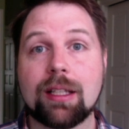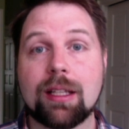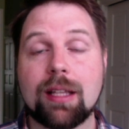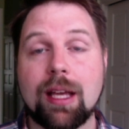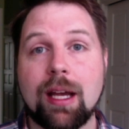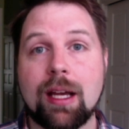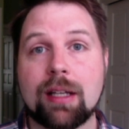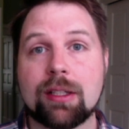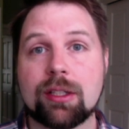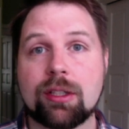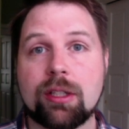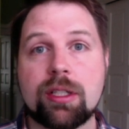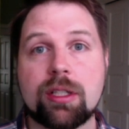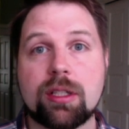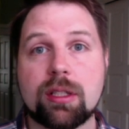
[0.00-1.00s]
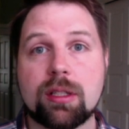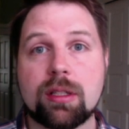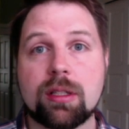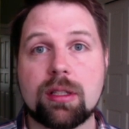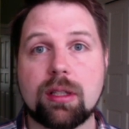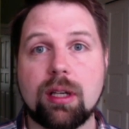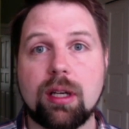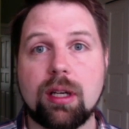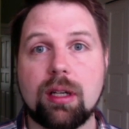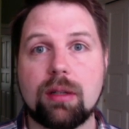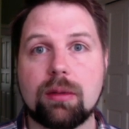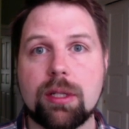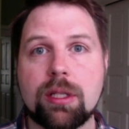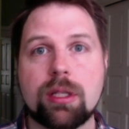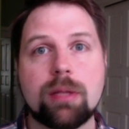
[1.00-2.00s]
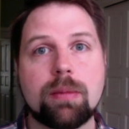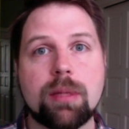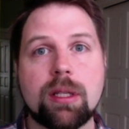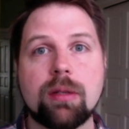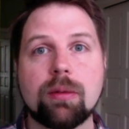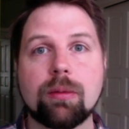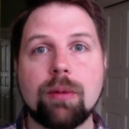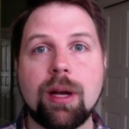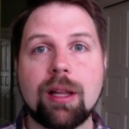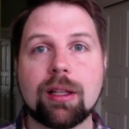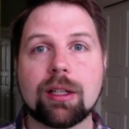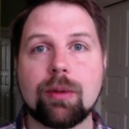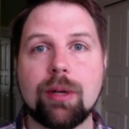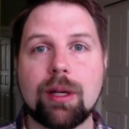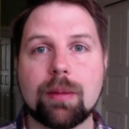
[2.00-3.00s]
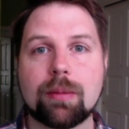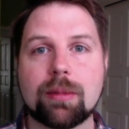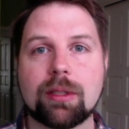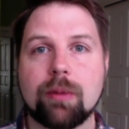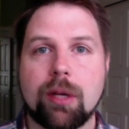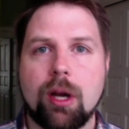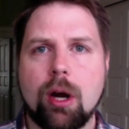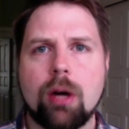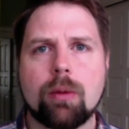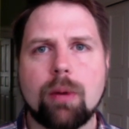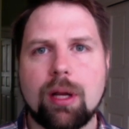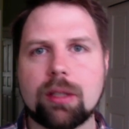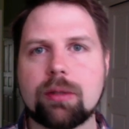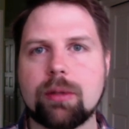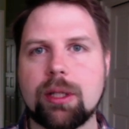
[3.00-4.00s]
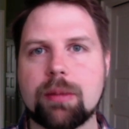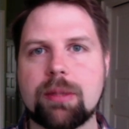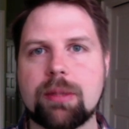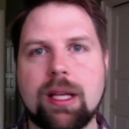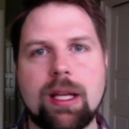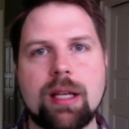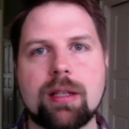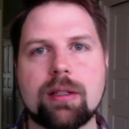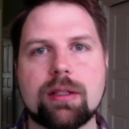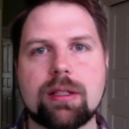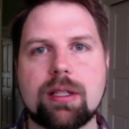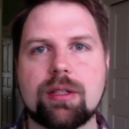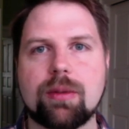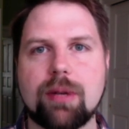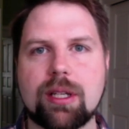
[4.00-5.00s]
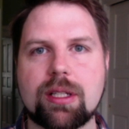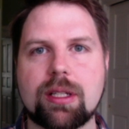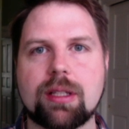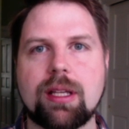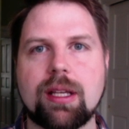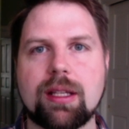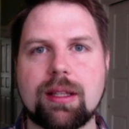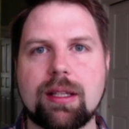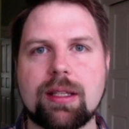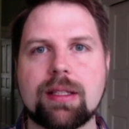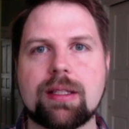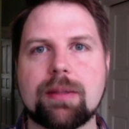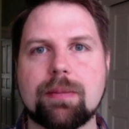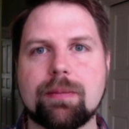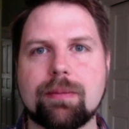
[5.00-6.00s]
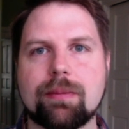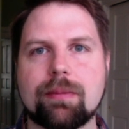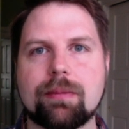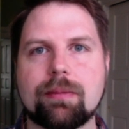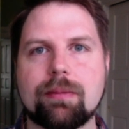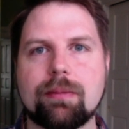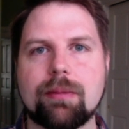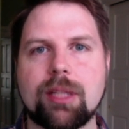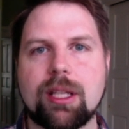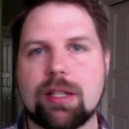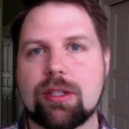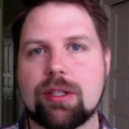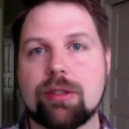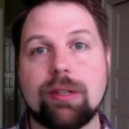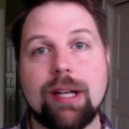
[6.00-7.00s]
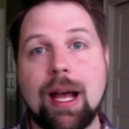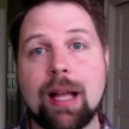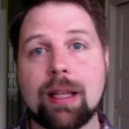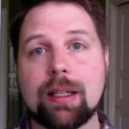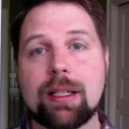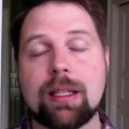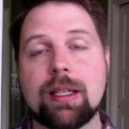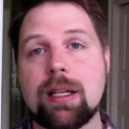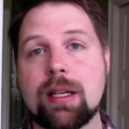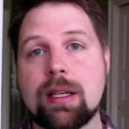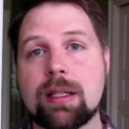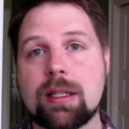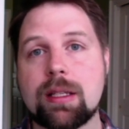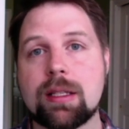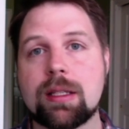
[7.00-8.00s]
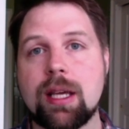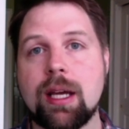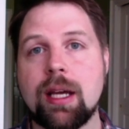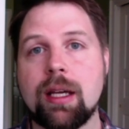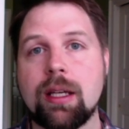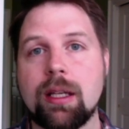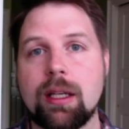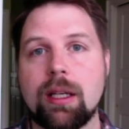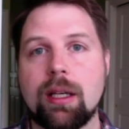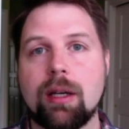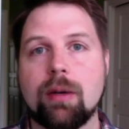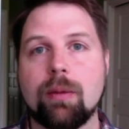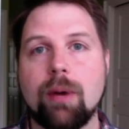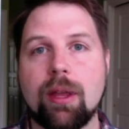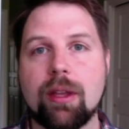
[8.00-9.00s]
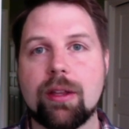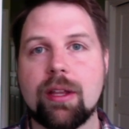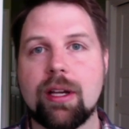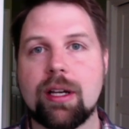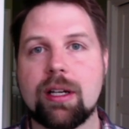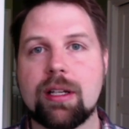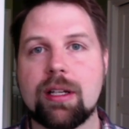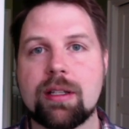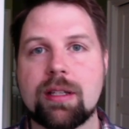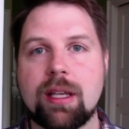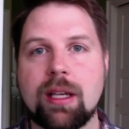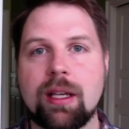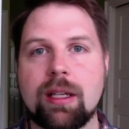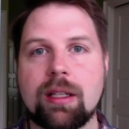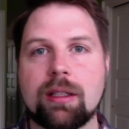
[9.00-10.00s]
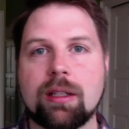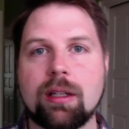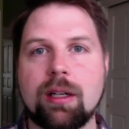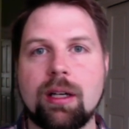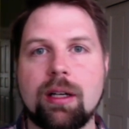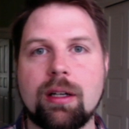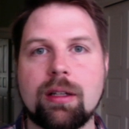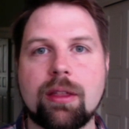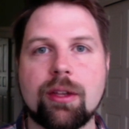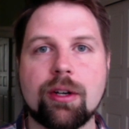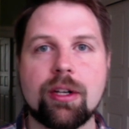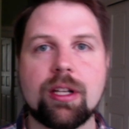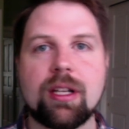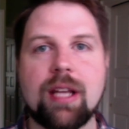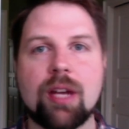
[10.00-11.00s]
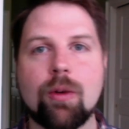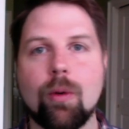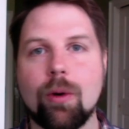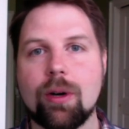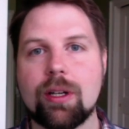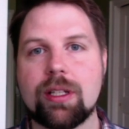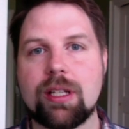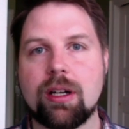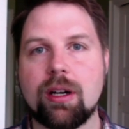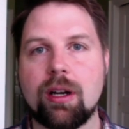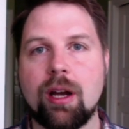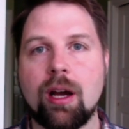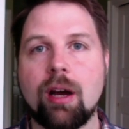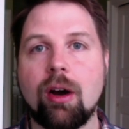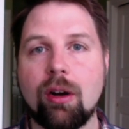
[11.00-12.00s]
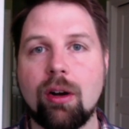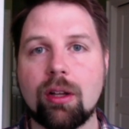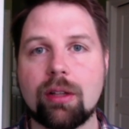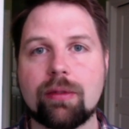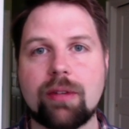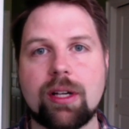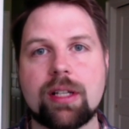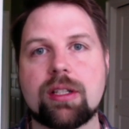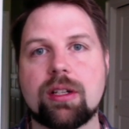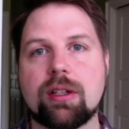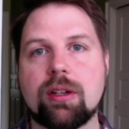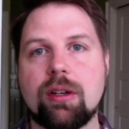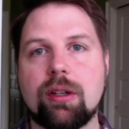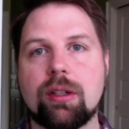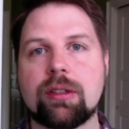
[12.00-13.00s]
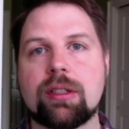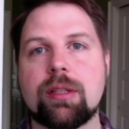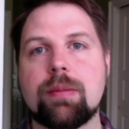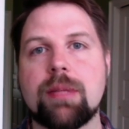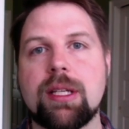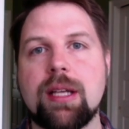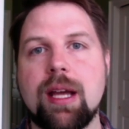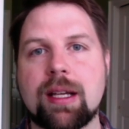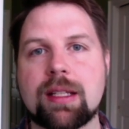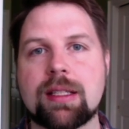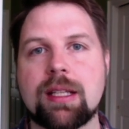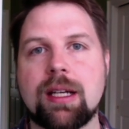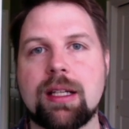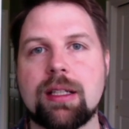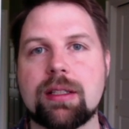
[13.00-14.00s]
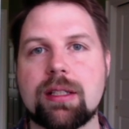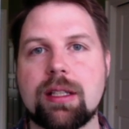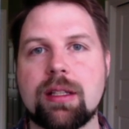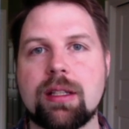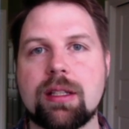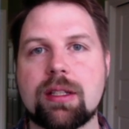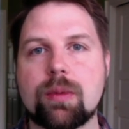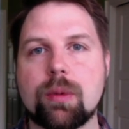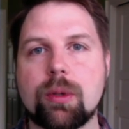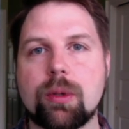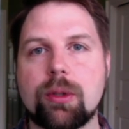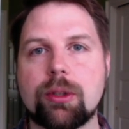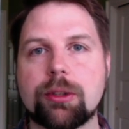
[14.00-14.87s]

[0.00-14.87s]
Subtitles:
that as Christians, we should be well-equipped, and we are well-equipped to handle situations like this. Because the reality is that whether there is a 30-day quarantine or not, all of us are called to be exiles in this world,